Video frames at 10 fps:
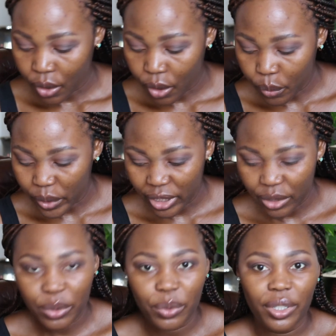Oh, we need
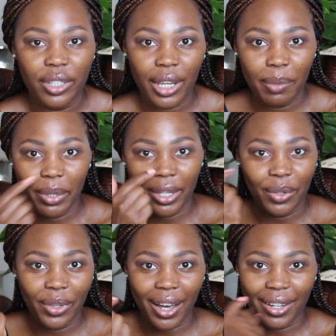to do the same thing
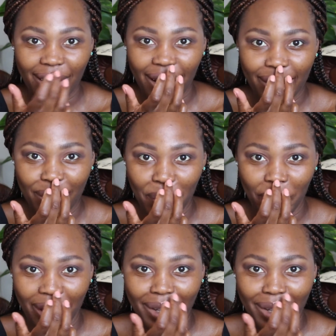on the under eye, don't we?